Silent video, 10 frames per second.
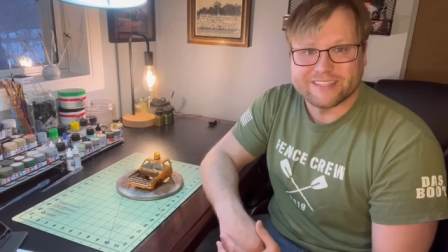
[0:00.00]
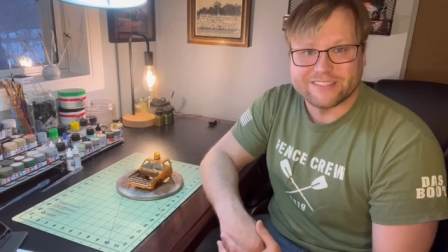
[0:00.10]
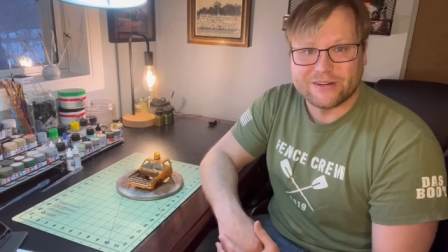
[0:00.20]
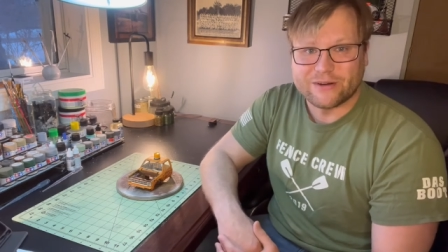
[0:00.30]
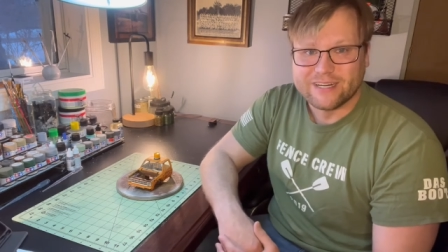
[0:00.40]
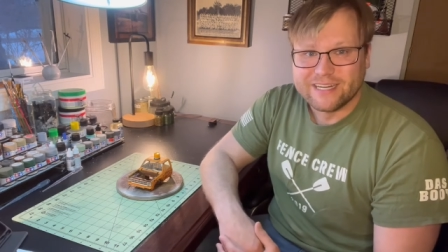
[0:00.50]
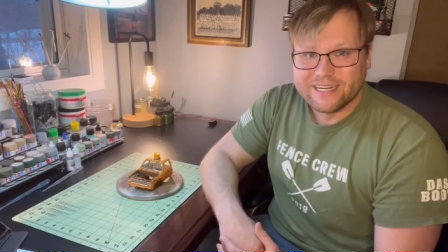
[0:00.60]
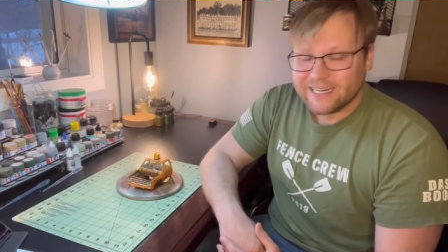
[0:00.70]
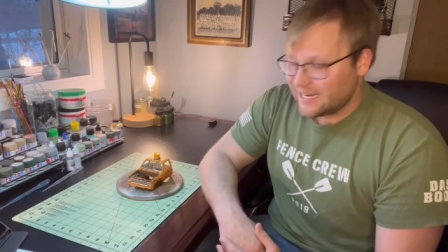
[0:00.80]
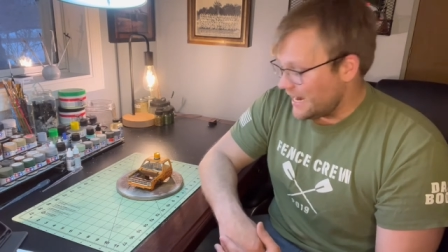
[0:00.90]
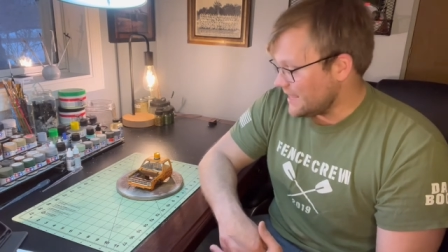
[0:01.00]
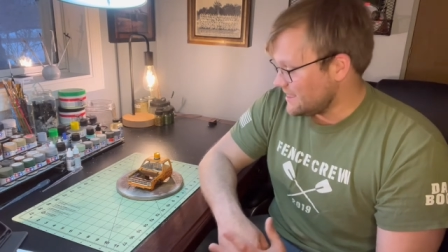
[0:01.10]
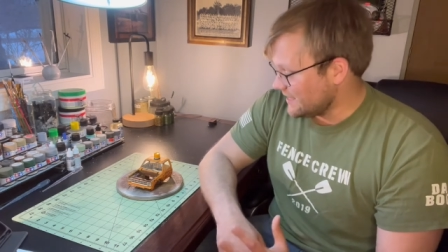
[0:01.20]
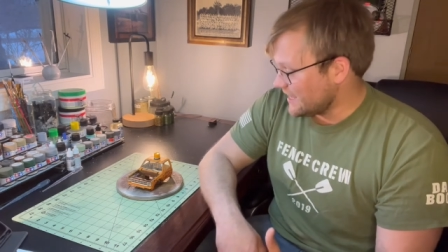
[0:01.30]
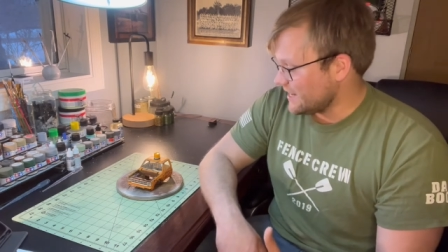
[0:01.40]
So I
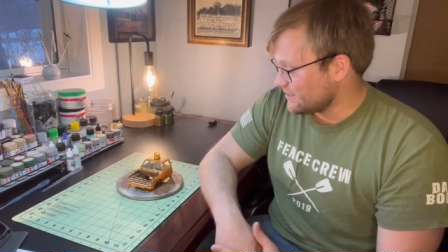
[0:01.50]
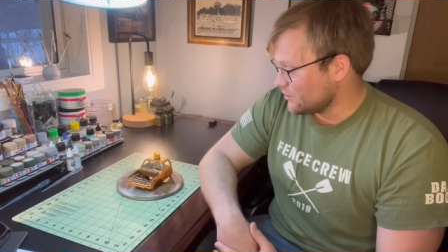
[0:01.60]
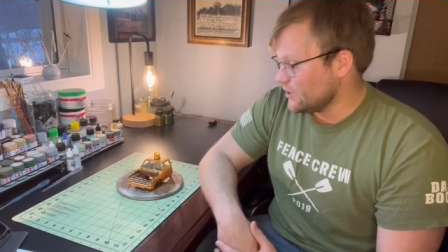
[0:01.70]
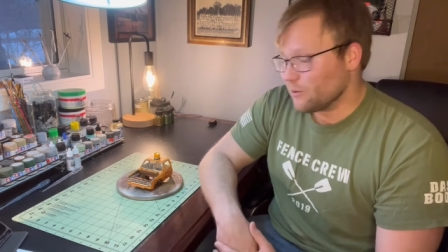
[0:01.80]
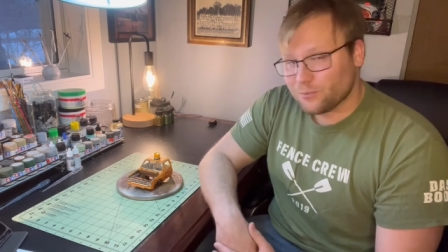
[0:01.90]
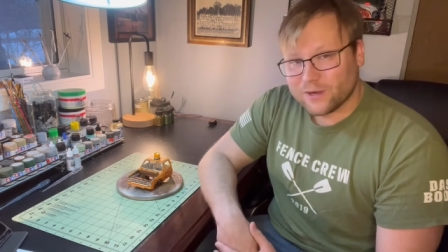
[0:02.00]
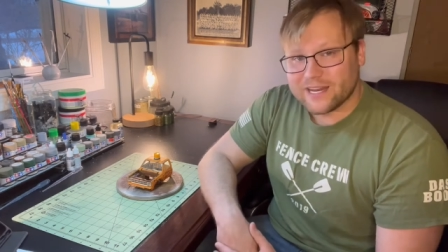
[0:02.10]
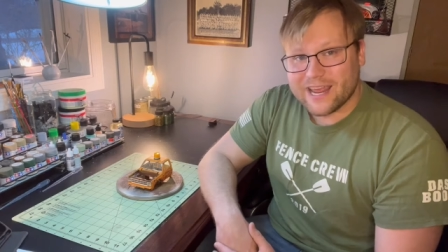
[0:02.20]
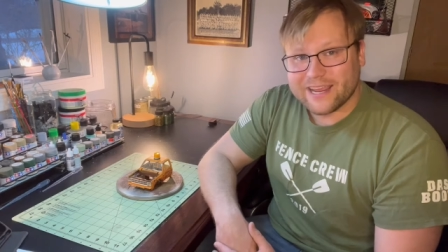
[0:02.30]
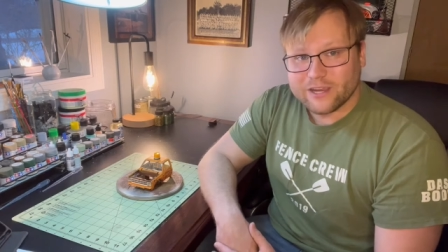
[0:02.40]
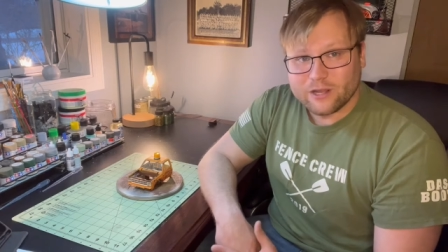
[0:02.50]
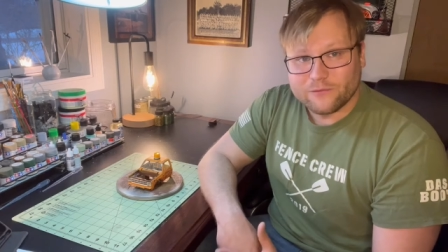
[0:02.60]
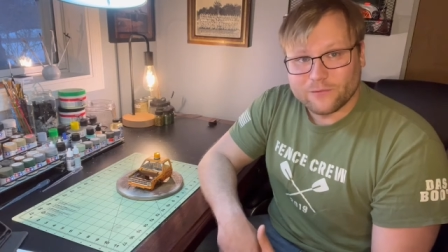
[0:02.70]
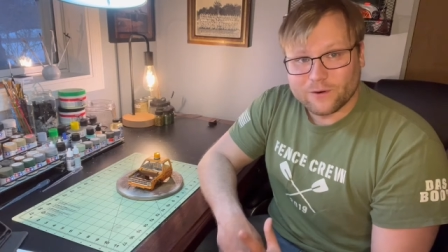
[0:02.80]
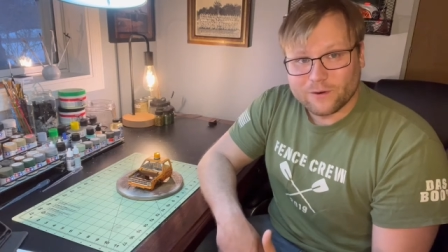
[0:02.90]
think that turned out pretty dang good
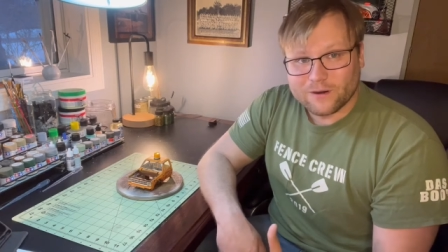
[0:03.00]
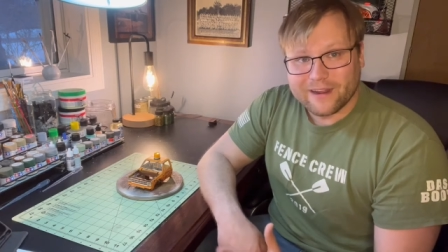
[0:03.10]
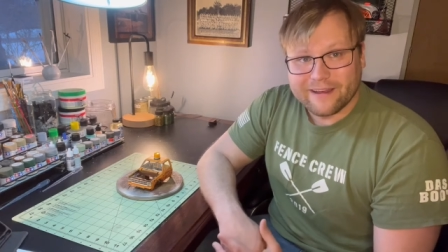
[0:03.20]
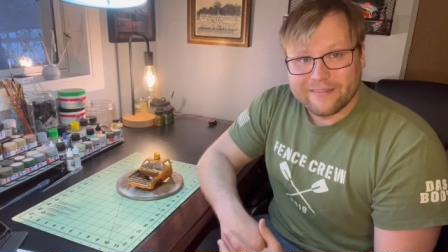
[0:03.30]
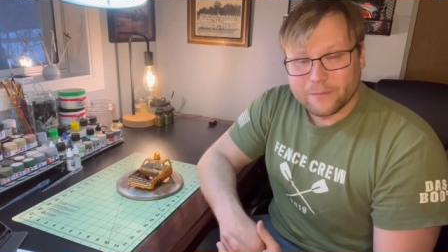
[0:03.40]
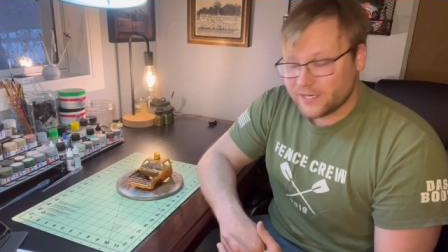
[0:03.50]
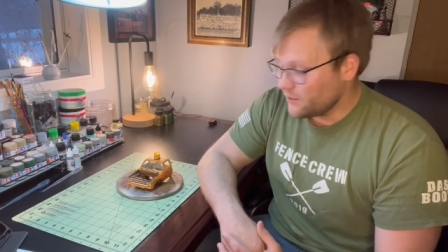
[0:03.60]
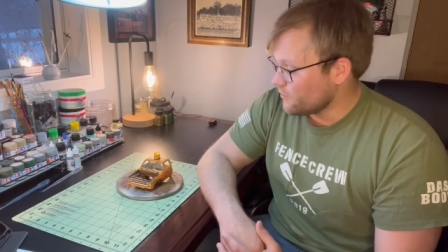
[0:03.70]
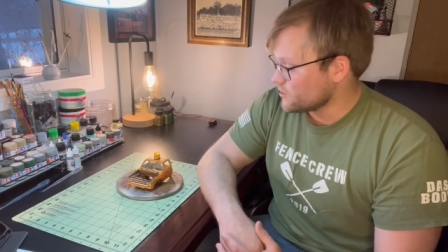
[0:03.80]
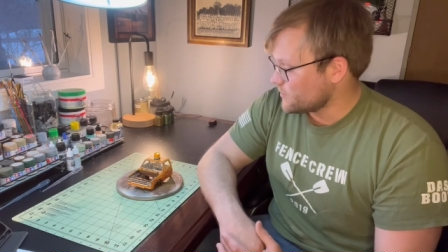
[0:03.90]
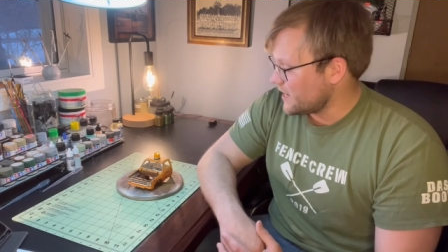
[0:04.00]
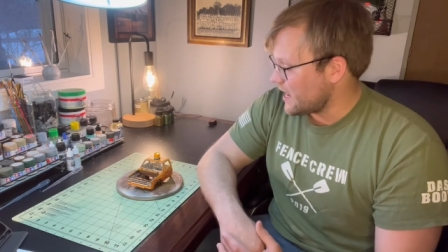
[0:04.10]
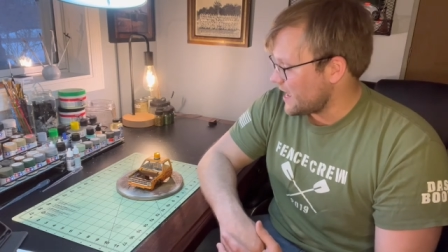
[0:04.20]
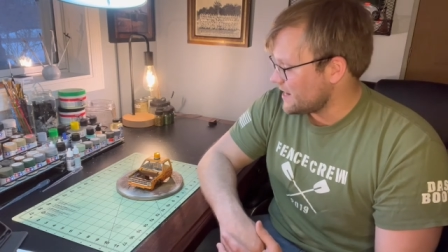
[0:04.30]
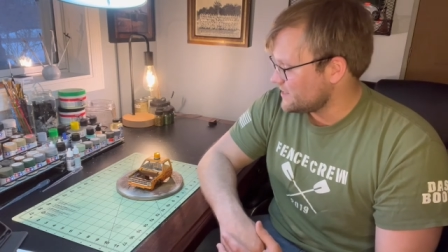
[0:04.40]
for uh, materials we
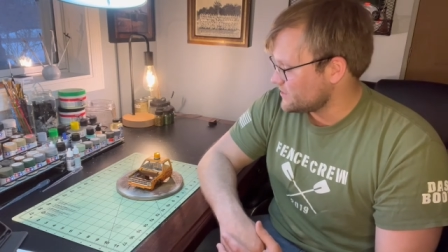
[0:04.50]
had.